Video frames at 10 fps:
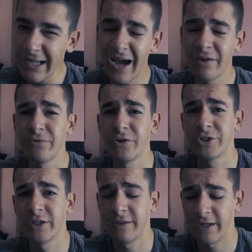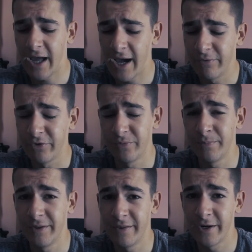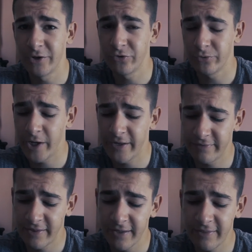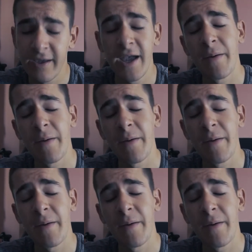Unfortunately, I won't be there to race that,